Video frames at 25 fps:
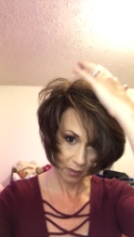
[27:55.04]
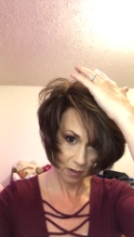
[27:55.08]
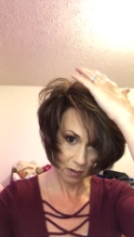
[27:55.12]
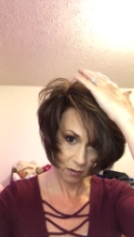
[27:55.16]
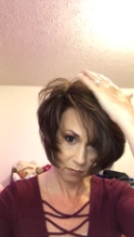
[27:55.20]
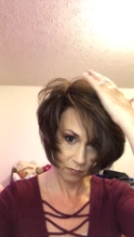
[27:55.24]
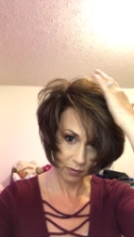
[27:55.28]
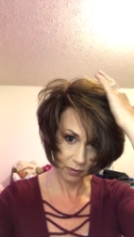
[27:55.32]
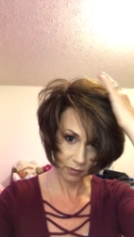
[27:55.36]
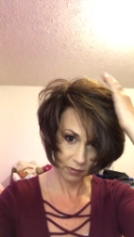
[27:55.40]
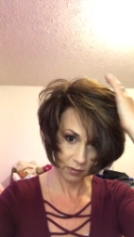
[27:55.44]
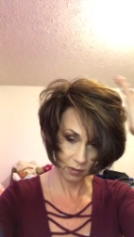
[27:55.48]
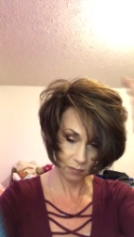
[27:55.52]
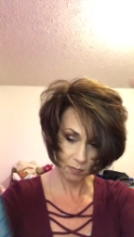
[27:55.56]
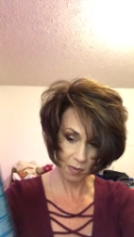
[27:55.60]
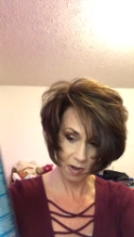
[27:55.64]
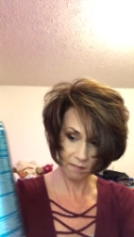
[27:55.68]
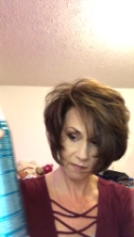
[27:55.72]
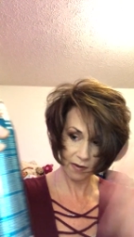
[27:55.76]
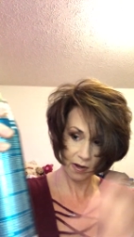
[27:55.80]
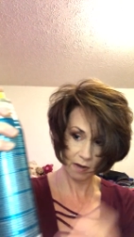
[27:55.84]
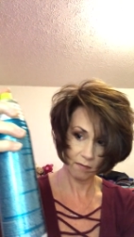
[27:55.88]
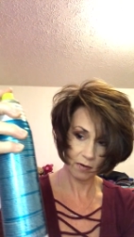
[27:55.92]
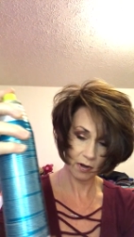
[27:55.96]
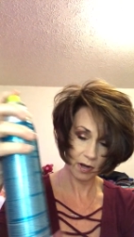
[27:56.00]
Oh, and this is my
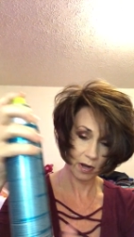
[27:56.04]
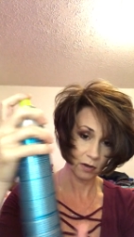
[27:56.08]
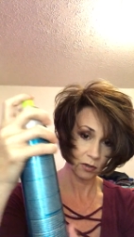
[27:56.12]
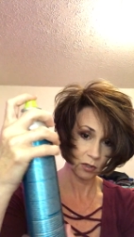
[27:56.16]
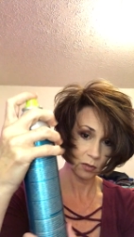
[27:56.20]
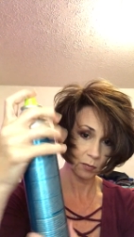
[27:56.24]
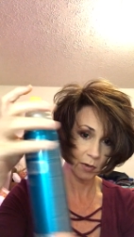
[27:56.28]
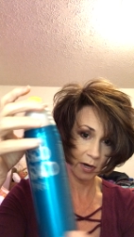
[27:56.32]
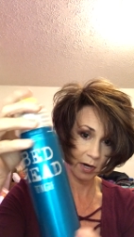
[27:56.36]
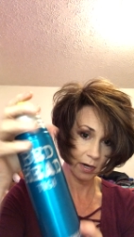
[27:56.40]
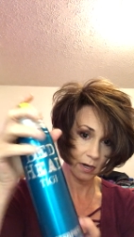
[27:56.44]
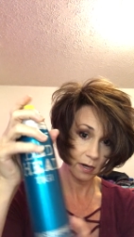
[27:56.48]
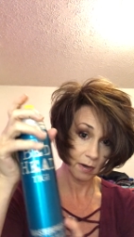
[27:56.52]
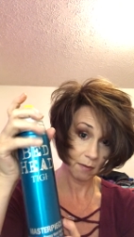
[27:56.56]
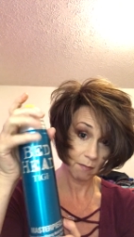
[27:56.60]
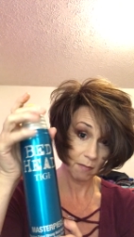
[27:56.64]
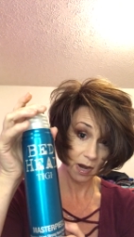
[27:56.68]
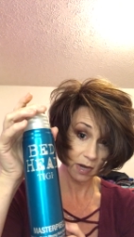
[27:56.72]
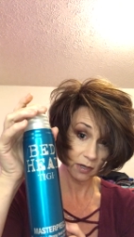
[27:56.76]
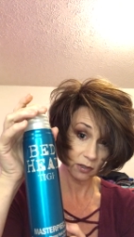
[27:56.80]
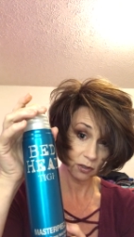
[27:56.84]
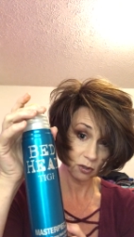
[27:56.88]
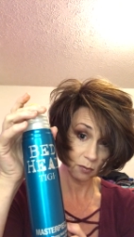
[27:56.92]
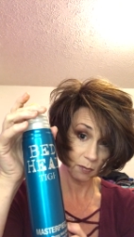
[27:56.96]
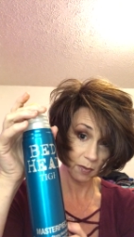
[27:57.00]
favorite hairspray,
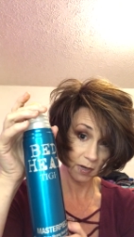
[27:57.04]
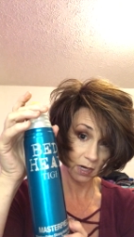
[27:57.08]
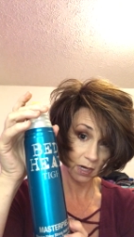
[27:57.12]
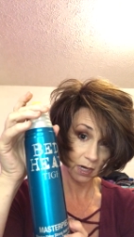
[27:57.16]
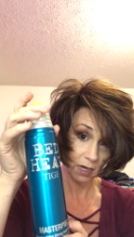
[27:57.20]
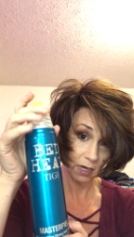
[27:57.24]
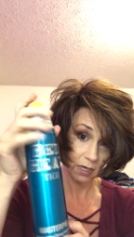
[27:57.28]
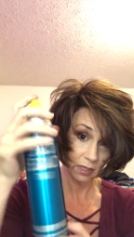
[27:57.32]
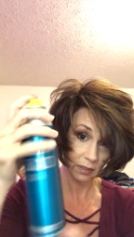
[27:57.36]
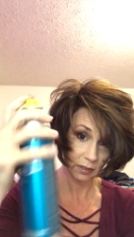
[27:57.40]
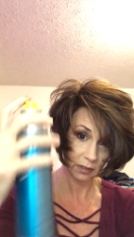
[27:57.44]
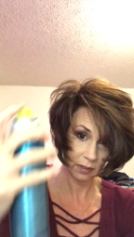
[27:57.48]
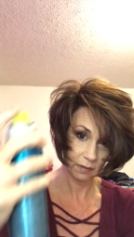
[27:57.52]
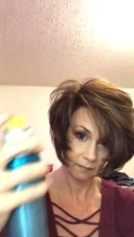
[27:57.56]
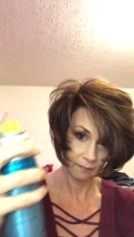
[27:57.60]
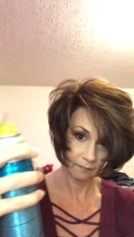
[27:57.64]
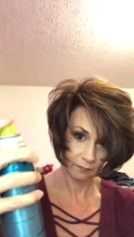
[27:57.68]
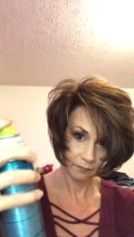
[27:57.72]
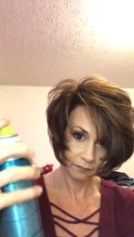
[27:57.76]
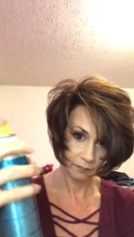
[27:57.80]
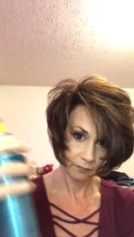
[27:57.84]
Masterpiece.